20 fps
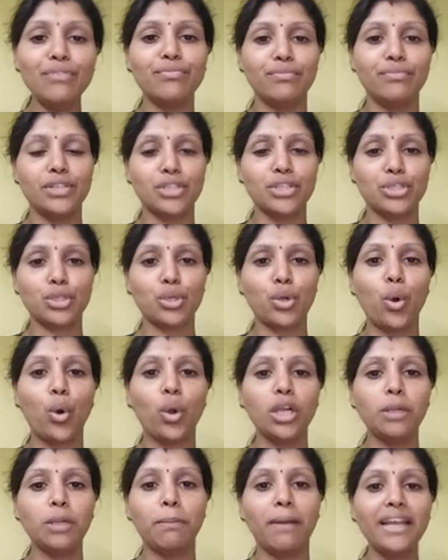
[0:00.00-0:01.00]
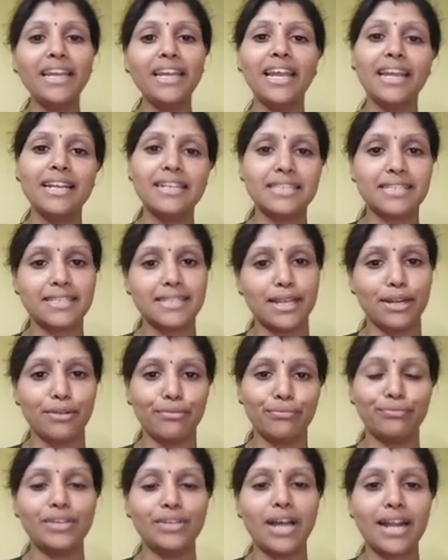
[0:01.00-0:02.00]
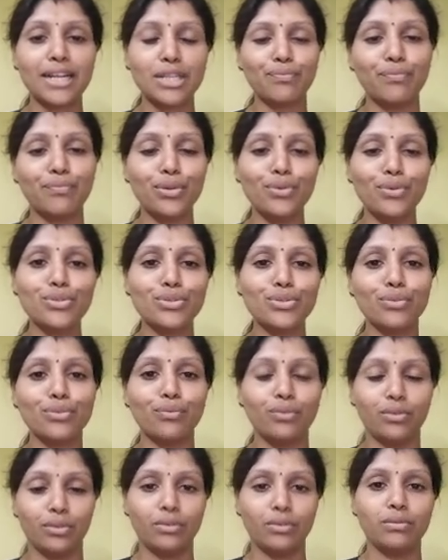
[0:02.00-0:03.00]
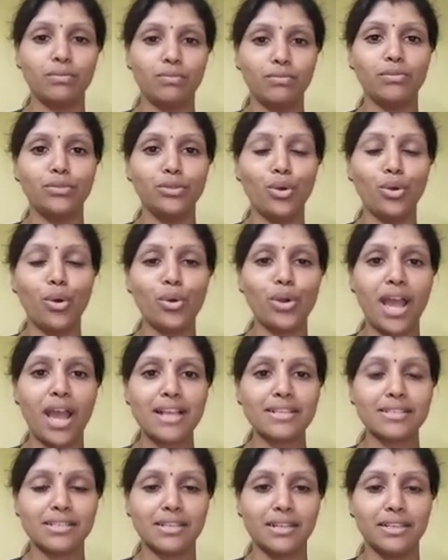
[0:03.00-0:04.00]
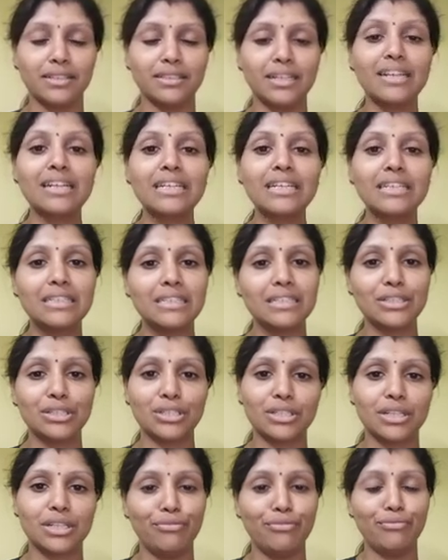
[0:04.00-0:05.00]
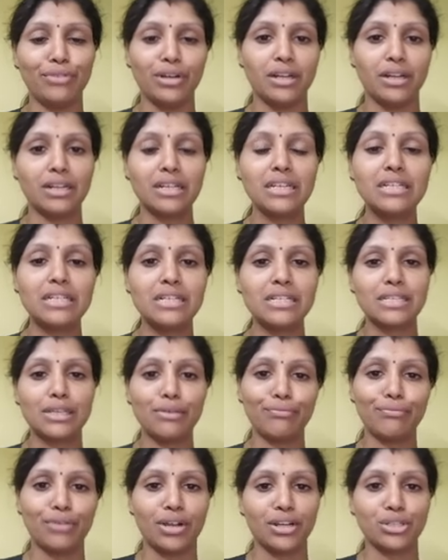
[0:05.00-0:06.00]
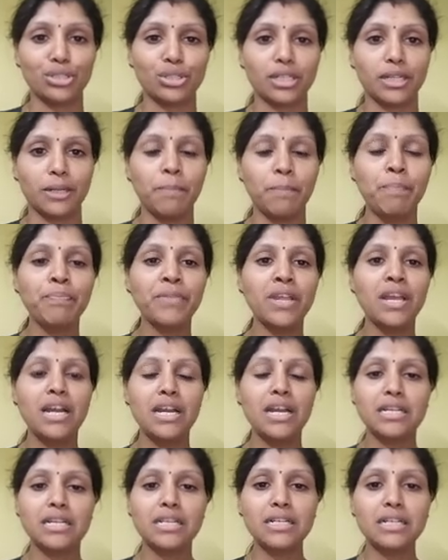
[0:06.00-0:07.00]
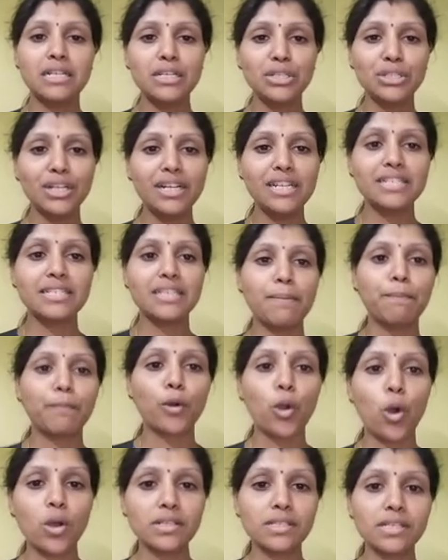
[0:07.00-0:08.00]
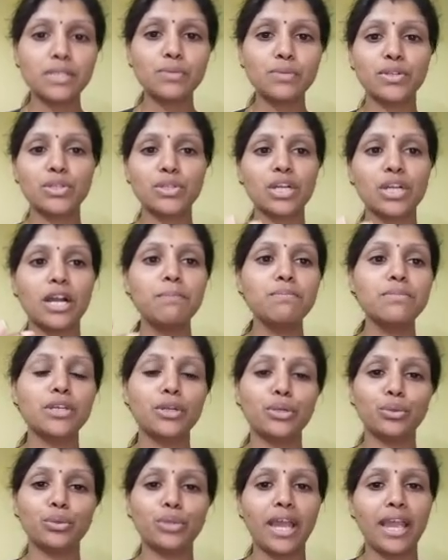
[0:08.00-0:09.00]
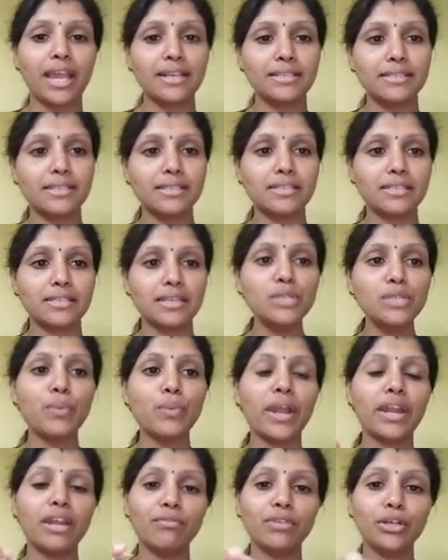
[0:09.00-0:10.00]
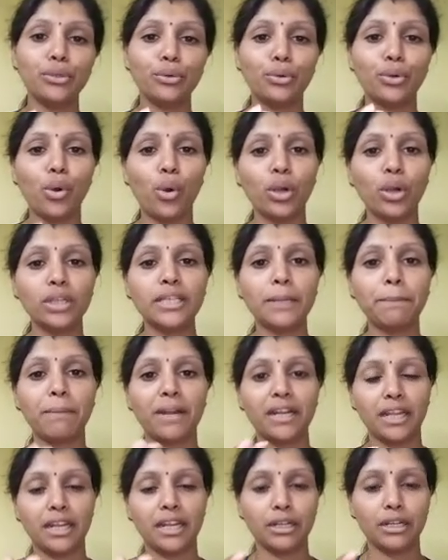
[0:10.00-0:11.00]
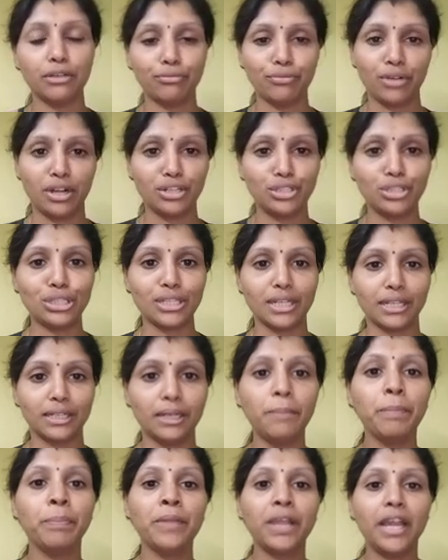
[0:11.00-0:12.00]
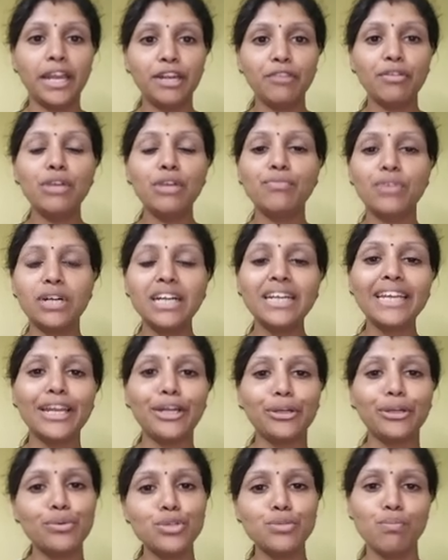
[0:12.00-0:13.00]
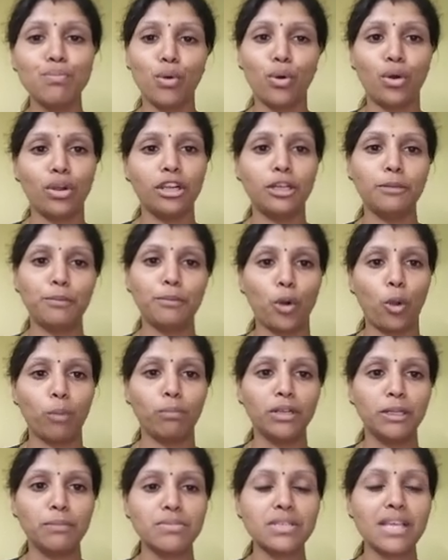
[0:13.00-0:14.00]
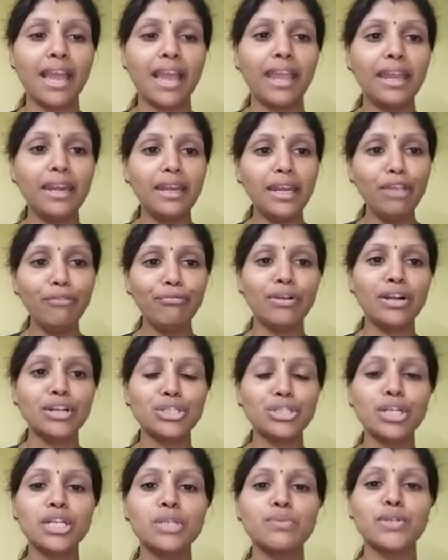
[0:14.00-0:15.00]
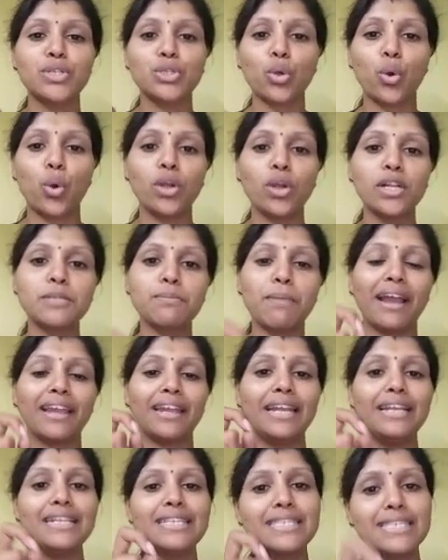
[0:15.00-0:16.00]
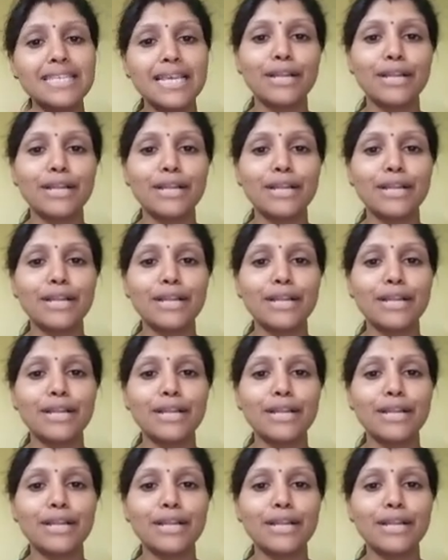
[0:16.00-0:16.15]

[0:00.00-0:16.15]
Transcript: which call by itself, that we used to known as the recursive function. Recursion is a process which comes into the existence whenever you call that particular function. It will work into smaller problems. Any functions which calls by itself